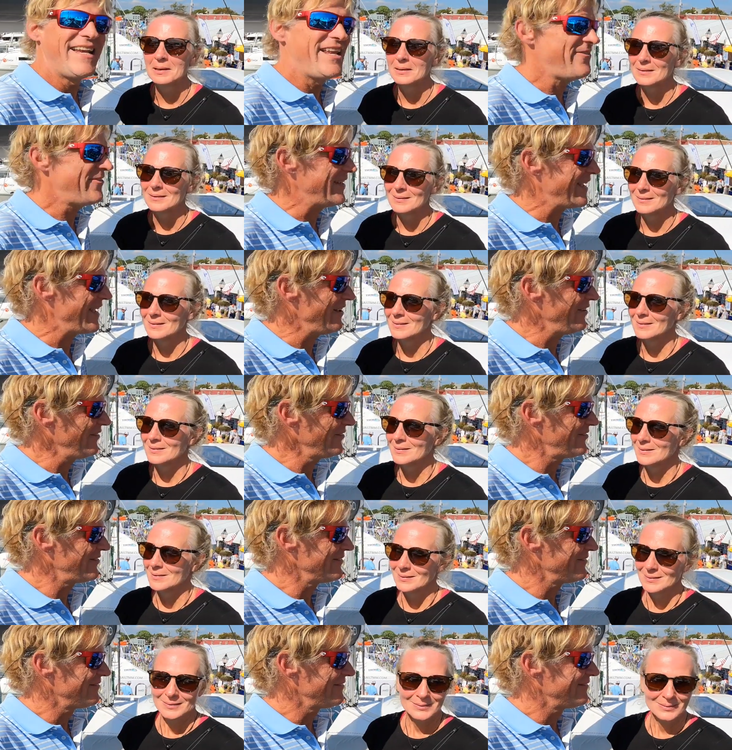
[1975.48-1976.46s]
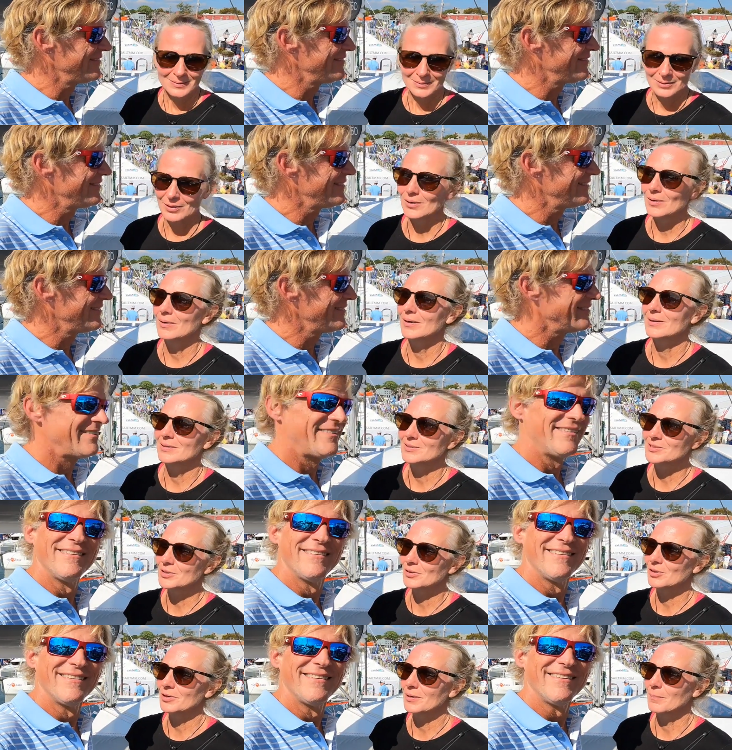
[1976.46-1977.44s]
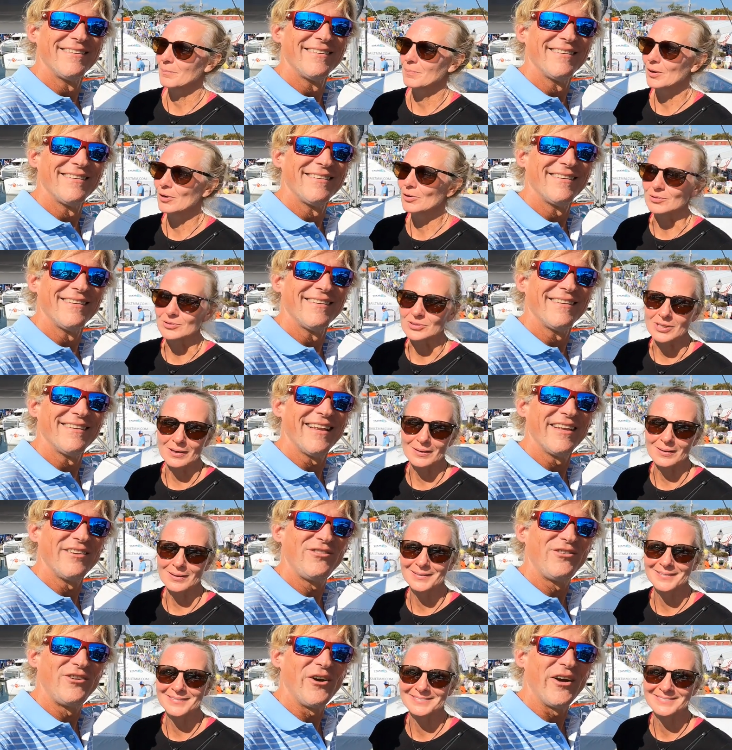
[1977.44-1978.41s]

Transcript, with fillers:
Speaker 1: Anything else?
Speaker 2: No, let's go look at boats. Let's
Speaker 1: do